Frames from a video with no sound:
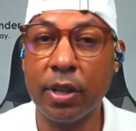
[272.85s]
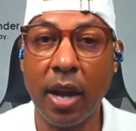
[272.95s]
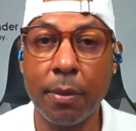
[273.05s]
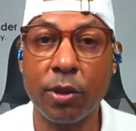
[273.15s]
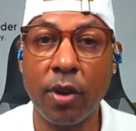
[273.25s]

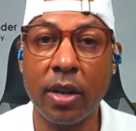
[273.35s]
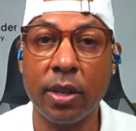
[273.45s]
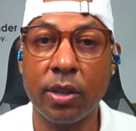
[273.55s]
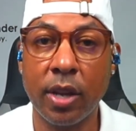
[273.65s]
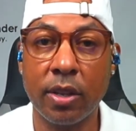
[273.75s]
time the
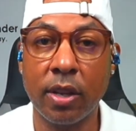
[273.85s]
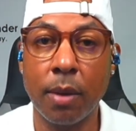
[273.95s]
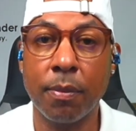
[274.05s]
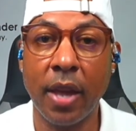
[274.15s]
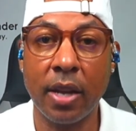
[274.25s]
strategy sets
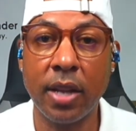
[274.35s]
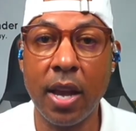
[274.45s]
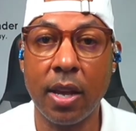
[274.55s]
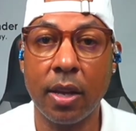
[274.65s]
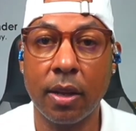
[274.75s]
up, they
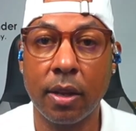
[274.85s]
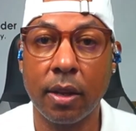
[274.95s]
take it.